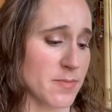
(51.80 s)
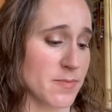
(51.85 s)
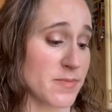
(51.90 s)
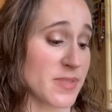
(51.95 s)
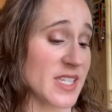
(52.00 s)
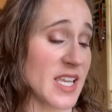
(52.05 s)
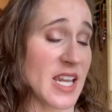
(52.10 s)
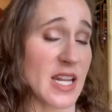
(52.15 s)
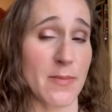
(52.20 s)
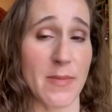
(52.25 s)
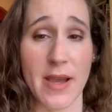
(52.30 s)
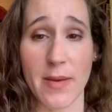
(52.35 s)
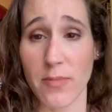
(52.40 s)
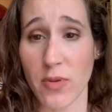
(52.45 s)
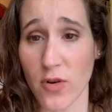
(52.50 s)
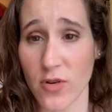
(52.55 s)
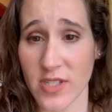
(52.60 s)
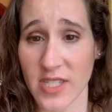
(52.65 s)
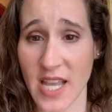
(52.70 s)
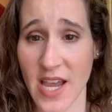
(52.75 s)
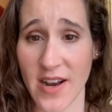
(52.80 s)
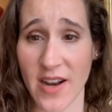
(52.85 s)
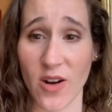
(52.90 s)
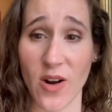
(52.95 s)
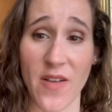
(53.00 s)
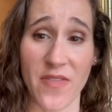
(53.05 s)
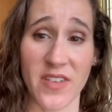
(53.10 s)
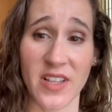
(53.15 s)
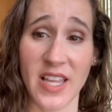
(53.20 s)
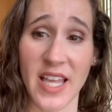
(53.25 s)
setting my purse down. I don't
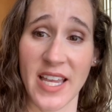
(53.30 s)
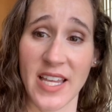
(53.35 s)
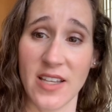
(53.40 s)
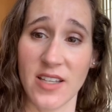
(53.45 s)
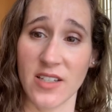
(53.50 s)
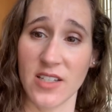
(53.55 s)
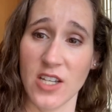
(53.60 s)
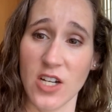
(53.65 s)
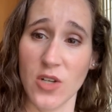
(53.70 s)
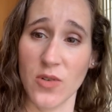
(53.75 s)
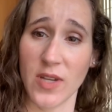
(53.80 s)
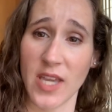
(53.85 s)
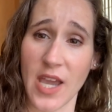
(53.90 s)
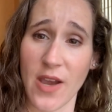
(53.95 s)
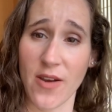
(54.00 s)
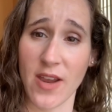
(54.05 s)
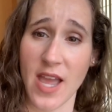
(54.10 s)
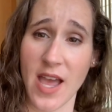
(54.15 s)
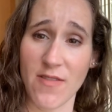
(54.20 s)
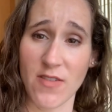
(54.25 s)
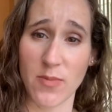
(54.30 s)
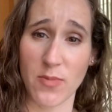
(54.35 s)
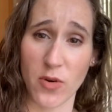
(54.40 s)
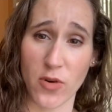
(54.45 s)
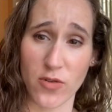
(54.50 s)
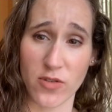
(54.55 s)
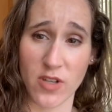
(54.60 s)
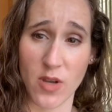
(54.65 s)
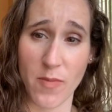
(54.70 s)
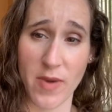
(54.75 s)
have to like, you know, carry a heavy
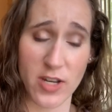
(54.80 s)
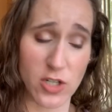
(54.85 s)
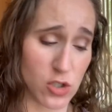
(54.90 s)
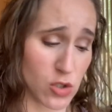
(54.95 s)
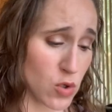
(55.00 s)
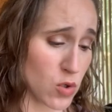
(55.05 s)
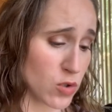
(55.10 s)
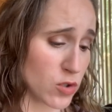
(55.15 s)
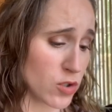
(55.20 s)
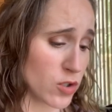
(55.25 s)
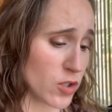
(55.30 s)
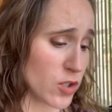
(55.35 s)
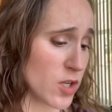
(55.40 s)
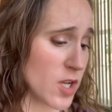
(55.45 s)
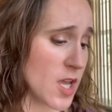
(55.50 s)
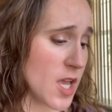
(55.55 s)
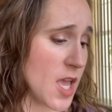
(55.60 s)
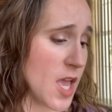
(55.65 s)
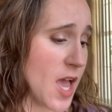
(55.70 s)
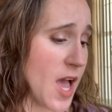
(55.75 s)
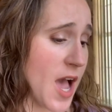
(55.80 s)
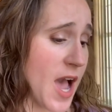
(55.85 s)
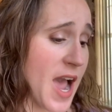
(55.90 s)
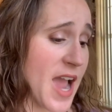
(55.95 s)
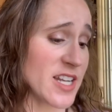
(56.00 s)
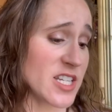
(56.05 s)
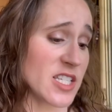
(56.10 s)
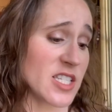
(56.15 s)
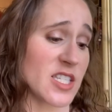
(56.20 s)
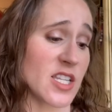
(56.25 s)
purse on my shoulder.
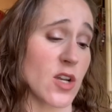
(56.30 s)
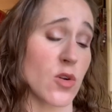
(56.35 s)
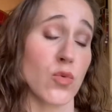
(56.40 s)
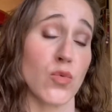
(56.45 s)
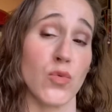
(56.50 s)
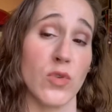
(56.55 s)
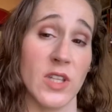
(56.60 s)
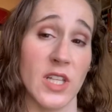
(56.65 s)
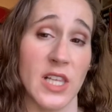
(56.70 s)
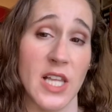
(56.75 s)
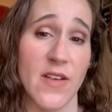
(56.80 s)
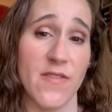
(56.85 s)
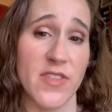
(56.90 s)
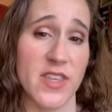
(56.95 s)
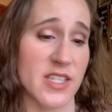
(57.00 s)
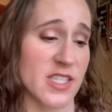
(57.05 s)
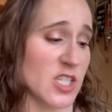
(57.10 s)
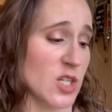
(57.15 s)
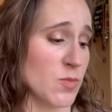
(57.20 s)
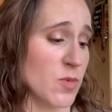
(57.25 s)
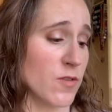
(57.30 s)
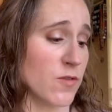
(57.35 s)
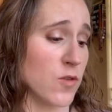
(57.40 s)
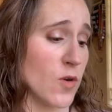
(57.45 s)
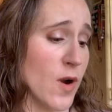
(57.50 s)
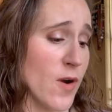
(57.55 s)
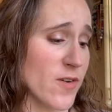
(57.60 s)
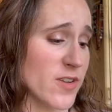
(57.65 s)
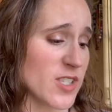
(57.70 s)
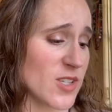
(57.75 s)
I just really love this. So
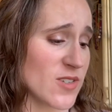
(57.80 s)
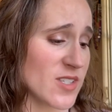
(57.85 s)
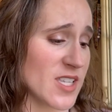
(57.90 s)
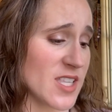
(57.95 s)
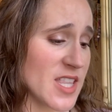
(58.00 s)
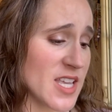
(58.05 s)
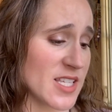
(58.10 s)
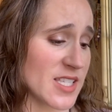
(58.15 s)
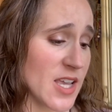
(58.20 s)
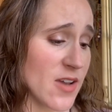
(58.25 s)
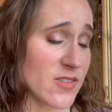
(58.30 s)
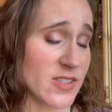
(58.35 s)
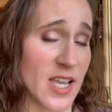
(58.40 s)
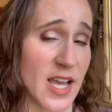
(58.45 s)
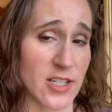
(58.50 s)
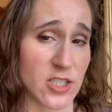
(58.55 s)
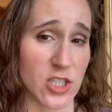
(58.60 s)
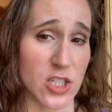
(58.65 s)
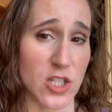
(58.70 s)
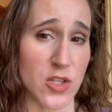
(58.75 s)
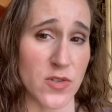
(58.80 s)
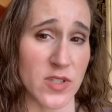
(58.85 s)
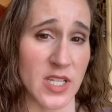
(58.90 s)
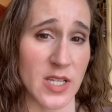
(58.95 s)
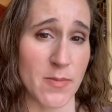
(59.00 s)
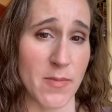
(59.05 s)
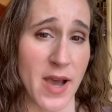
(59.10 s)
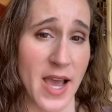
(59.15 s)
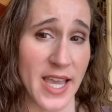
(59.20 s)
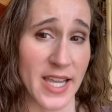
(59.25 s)
before I was using this, I was actually
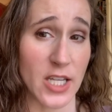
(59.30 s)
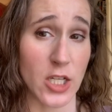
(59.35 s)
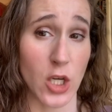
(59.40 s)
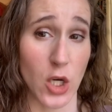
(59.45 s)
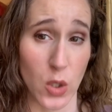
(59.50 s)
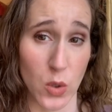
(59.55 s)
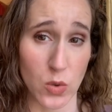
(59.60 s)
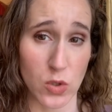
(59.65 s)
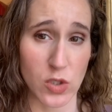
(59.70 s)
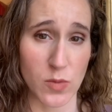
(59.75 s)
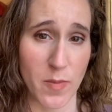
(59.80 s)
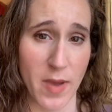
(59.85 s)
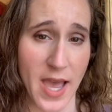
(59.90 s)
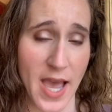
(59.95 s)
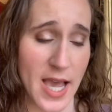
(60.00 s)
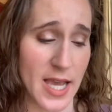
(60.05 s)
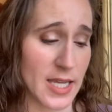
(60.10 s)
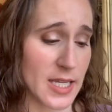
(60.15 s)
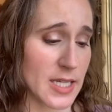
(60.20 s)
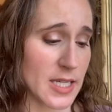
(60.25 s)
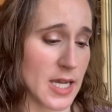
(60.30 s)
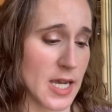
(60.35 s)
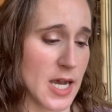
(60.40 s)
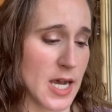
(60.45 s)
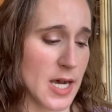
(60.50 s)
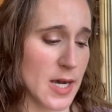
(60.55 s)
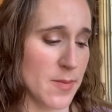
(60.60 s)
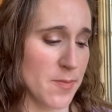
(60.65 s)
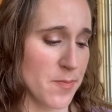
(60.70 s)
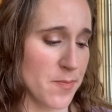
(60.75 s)
using my Coach bag.
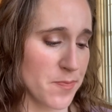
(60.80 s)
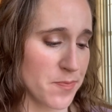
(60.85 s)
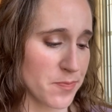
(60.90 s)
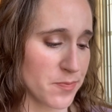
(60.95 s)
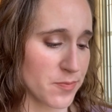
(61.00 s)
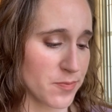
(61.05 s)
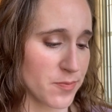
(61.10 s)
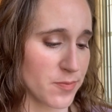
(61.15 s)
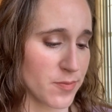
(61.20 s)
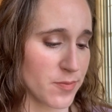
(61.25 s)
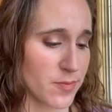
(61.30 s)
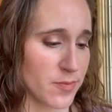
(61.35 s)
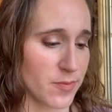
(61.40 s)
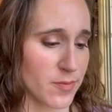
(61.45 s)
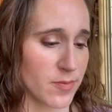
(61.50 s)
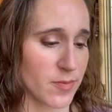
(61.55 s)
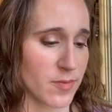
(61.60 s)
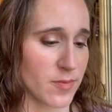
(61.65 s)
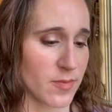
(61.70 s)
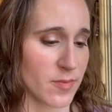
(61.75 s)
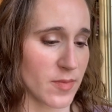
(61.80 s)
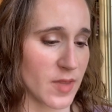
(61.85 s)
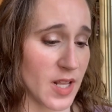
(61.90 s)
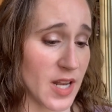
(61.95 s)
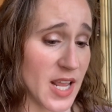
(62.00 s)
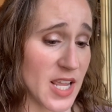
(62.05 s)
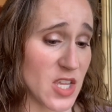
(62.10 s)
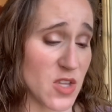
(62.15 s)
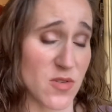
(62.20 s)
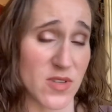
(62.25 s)
Um,
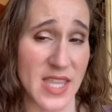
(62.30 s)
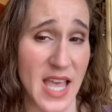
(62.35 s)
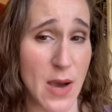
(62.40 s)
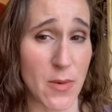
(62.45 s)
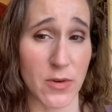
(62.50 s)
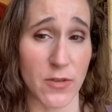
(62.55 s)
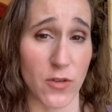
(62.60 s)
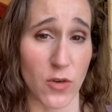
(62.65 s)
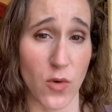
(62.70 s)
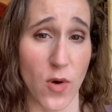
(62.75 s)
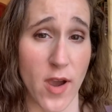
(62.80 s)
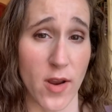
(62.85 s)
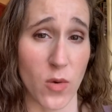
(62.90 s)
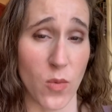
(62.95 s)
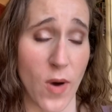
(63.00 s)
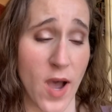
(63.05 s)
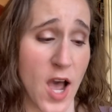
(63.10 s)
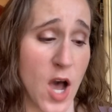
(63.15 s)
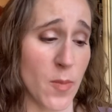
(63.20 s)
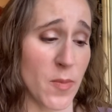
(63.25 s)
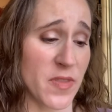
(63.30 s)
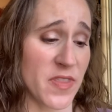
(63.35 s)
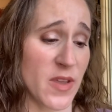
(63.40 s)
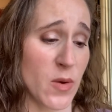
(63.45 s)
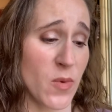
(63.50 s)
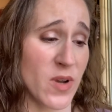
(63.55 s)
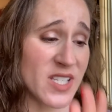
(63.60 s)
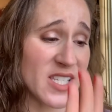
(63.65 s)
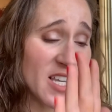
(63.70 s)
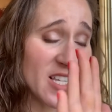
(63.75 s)
and I used that one for quite a while. But
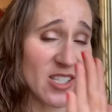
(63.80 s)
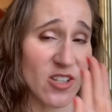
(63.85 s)
then once I